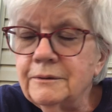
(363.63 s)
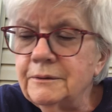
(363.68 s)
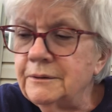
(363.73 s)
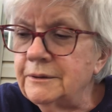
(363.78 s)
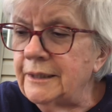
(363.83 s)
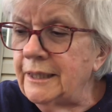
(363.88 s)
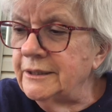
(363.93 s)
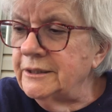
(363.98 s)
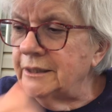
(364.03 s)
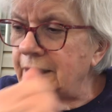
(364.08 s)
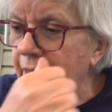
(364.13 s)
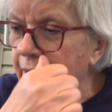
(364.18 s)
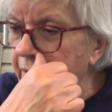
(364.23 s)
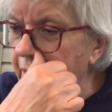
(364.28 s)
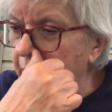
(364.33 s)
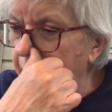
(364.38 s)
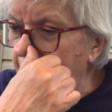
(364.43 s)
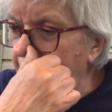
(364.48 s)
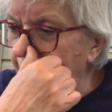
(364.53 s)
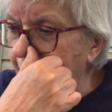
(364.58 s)
takes it out of
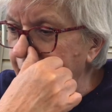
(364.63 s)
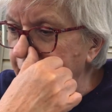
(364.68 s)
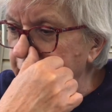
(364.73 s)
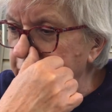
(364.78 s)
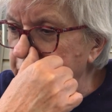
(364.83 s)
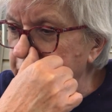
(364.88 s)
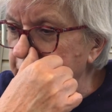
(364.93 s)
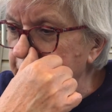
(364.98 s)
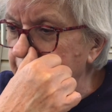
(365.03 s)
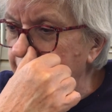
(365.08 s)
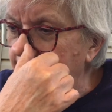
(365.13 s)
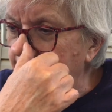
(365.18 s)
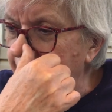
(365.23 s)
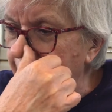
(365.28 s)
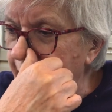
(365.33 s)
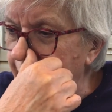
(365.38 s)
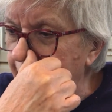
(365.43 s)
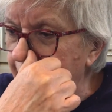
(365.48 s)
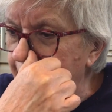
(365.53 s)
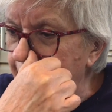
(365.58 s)
the package,
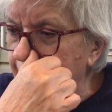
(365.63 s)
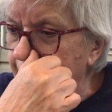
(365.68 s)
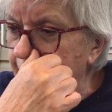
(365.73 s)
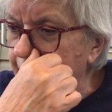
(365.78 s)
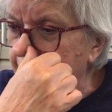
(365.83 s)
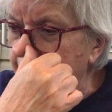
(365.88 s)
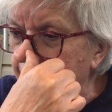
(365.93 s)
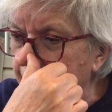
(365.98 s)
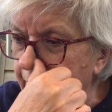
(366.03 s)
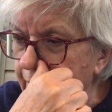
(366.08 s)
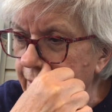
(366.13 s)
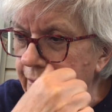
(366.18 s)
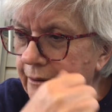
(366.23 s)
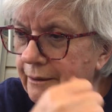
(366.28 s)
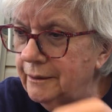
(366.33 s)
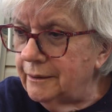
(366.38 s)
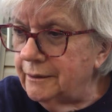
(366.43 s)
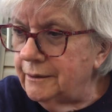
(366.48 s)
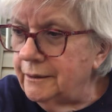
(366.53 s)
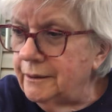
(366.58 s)
and
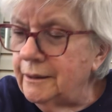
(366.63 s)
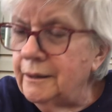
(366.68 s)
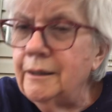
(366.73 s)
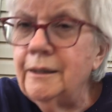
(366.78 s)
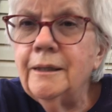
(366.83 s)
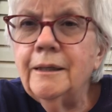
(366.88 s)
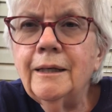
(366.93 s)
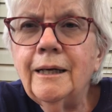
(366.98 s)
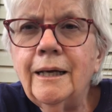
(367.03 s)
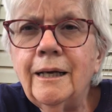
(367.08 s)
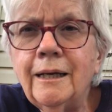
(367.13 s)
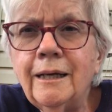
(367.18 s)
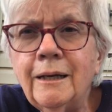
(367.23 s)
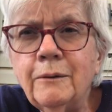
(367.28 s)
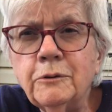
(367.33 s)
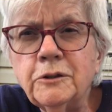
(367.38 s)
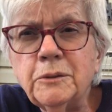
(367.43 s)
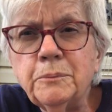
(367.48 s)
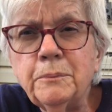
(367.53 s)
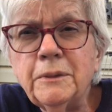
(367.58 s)
it
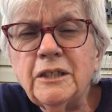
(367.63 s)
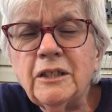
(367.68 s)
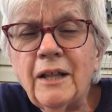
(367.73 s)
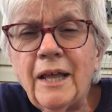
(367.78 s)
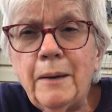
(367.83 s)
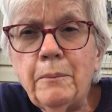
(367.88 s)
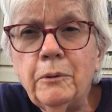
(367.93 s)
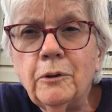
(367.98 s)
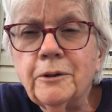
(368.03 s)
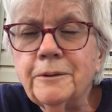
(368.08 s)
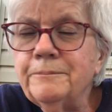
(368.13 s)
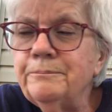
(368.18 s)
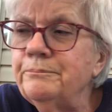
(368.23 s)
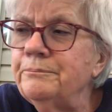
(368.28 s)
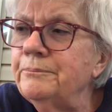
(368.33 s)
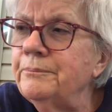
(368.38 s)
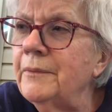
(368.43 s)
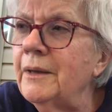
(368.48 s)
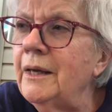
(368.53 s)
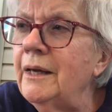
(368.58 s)
was mislabeled.
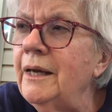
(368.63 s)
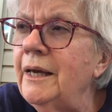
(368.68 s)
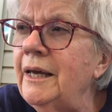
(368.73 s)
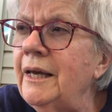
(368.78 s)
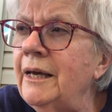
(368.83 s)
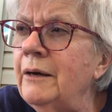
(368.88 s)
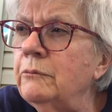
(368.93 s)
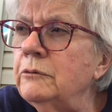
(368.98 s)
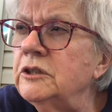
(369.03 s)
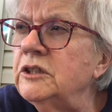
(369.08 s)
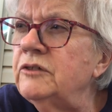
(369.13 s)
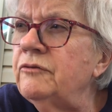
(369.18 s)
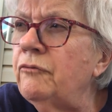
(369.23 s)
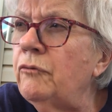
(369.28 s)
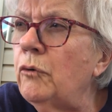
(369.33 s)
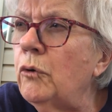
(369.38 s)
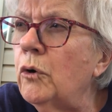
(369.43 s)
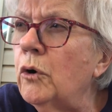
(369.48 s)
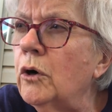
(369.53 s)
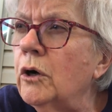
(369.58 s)
It was
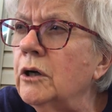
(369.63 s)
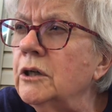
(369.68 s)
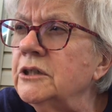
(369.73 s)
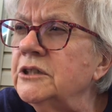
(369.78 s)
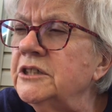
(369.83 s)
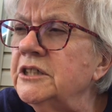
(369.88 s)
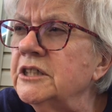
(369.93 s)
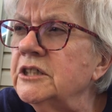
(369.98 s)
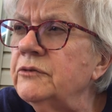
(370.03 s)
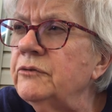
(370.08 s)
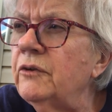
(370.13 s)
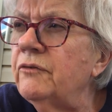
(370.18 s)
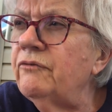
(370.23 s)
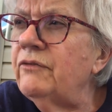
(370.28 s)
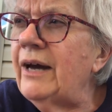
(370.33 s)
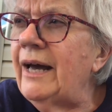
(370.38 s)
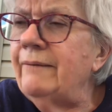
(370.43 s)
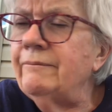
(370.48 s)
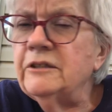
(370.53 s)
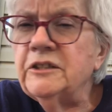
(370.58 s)
for
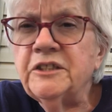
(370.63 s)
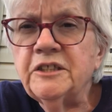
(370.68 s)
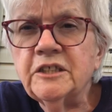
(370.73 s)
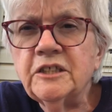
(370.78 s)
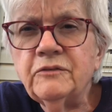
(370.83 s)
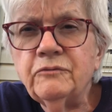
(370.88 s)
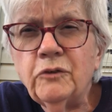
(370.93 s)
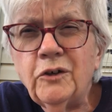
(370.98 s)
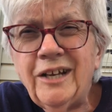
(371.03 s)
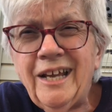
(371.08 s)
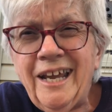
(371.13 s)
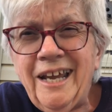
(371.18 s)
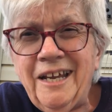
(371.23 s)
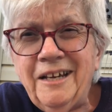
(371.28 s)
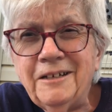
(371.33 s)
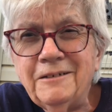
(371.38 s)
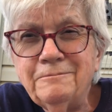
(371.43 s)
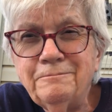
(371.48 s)
6'5" to 6'8".